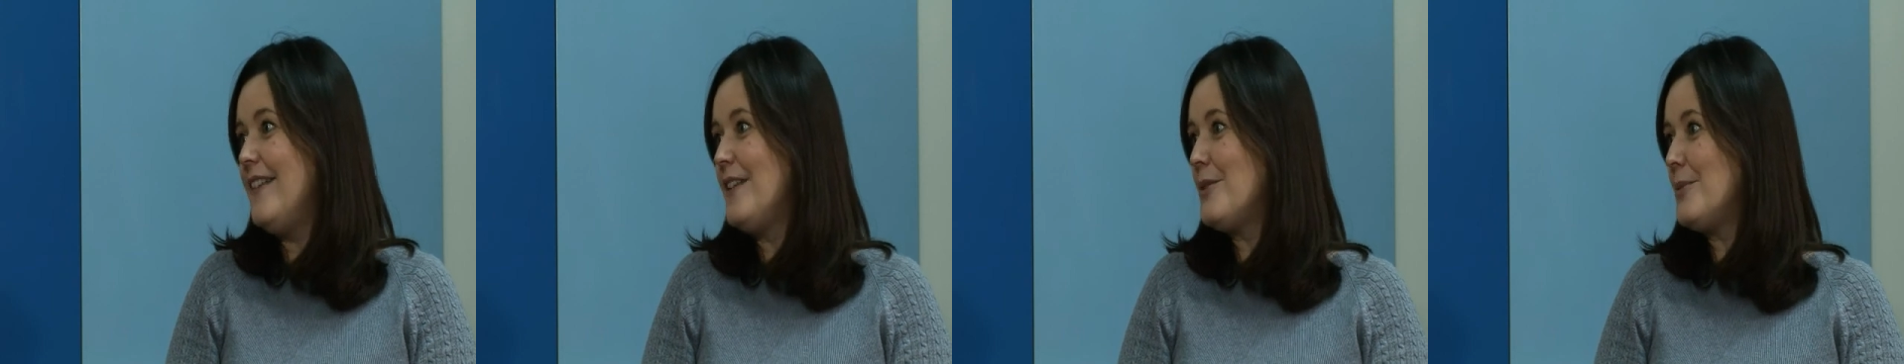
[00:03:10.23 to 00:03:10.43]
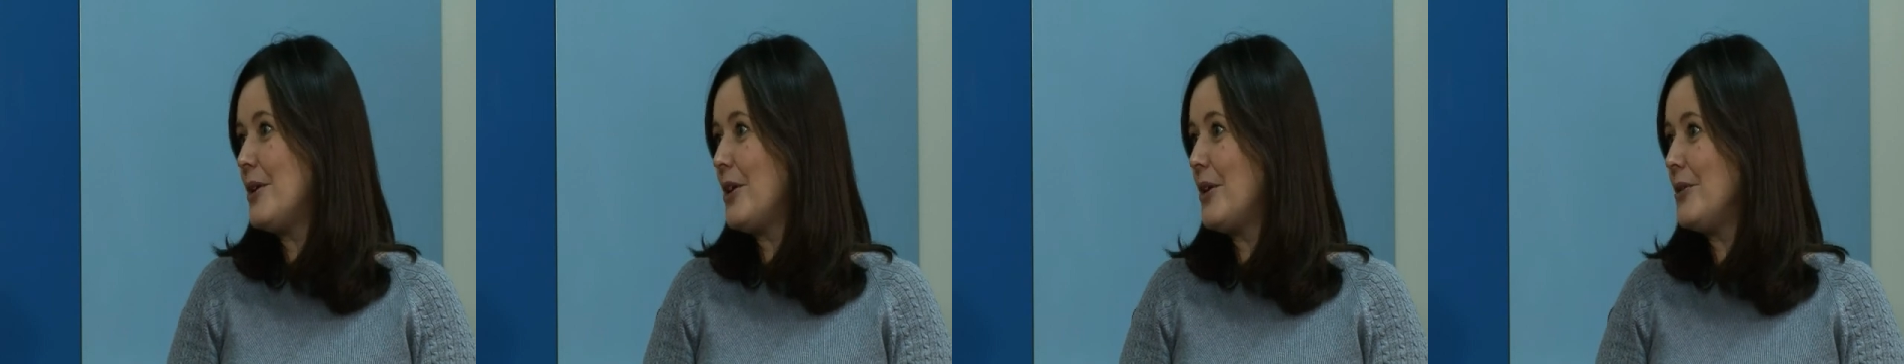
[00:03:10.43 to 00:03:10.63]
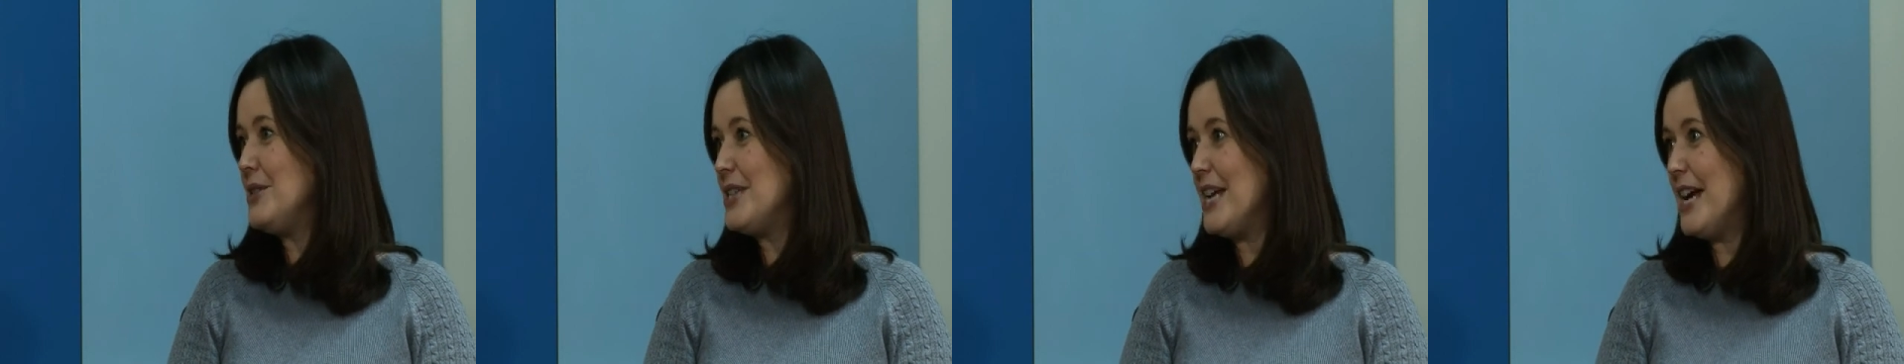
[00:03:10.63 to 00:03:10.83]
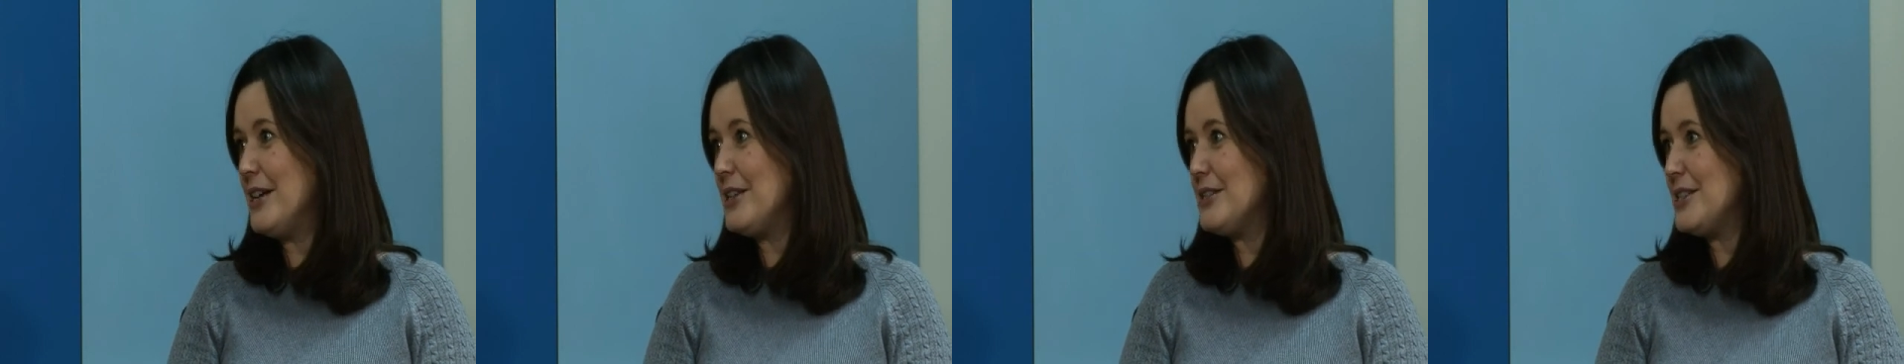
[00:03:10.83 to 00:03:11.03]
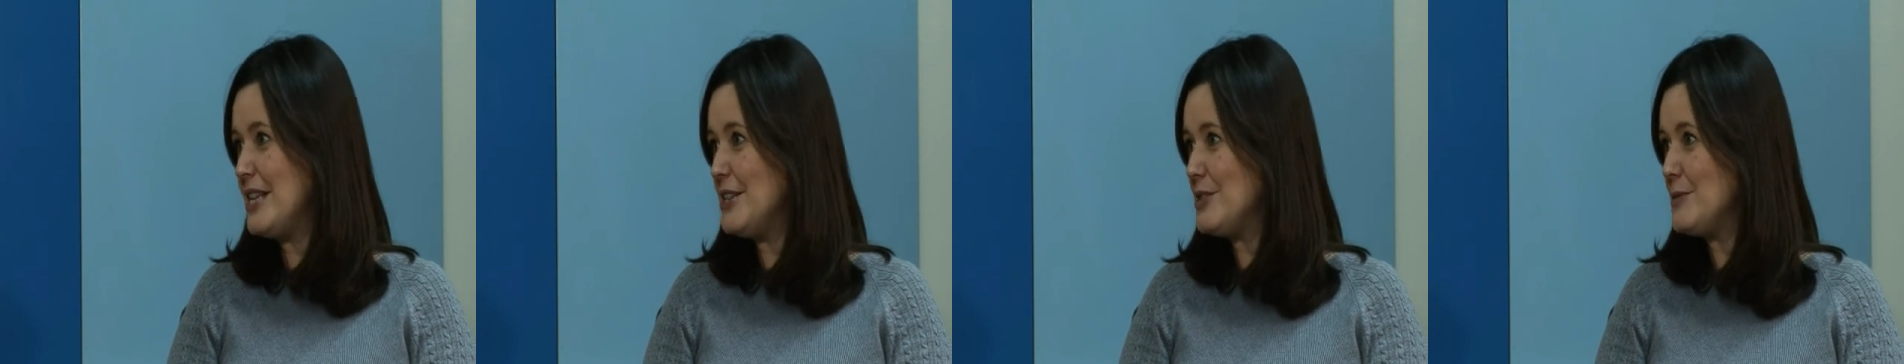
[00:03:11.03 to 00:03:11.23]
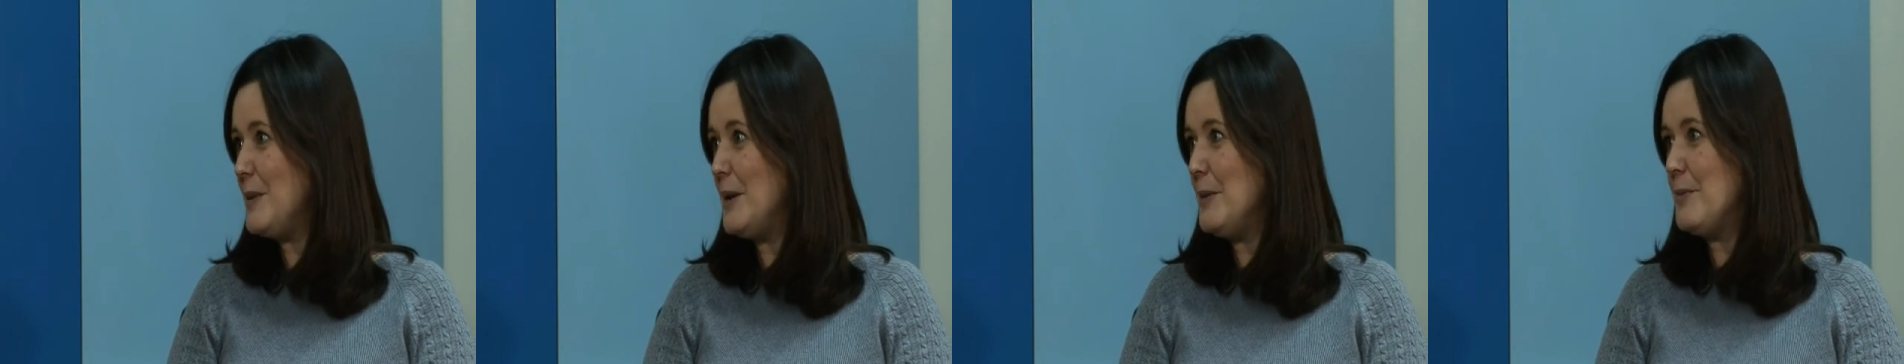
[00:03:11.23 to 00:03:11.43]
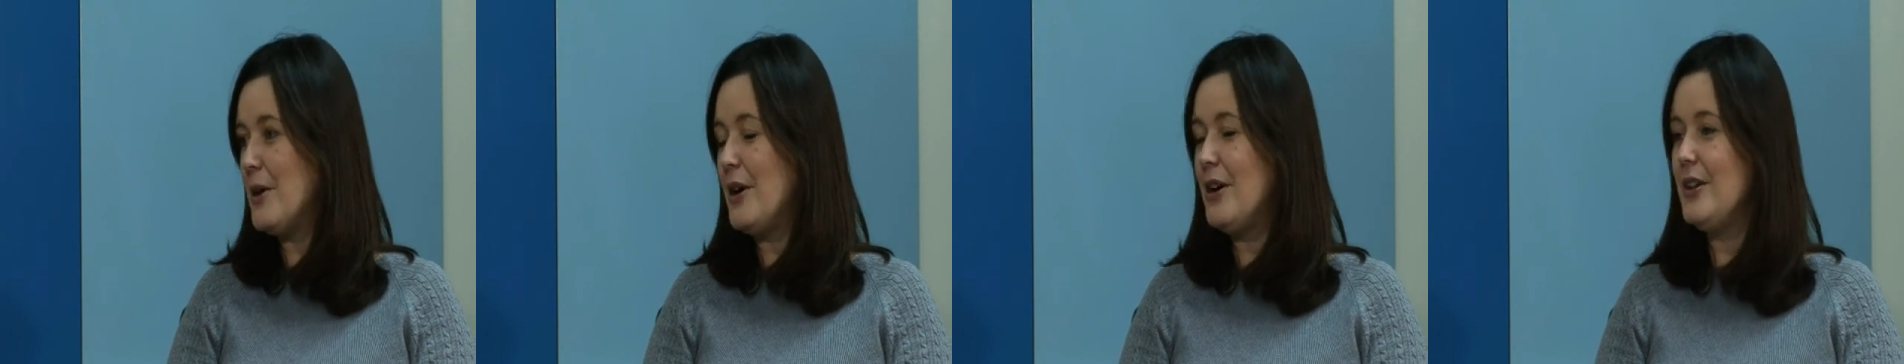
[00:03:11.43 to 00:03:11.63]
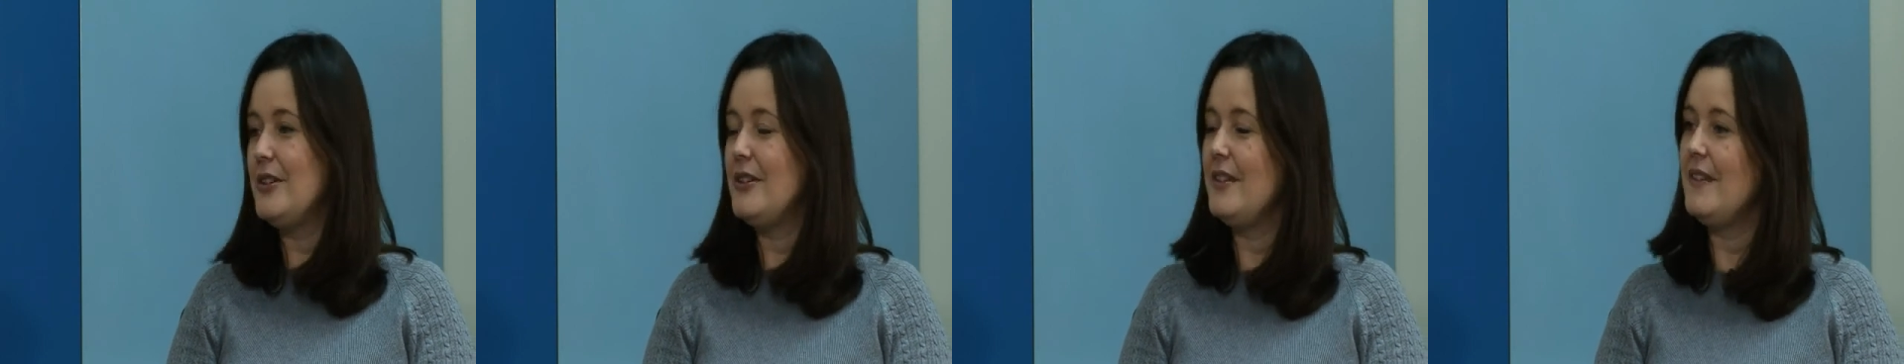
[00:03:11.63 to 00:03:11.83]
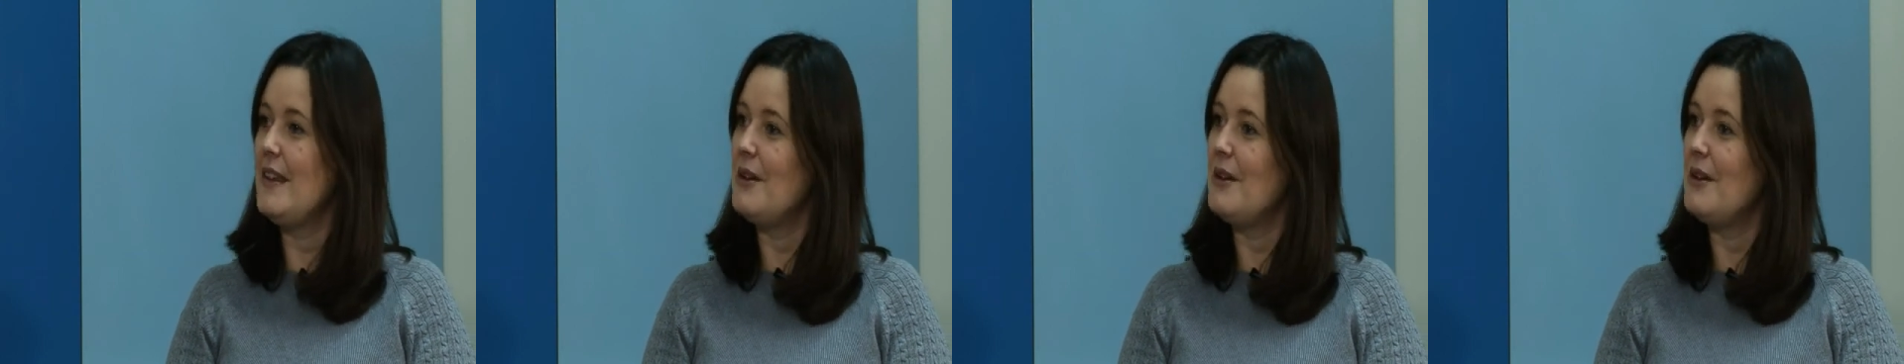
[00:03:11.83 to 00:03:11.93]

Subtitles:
There were hotel salespeople,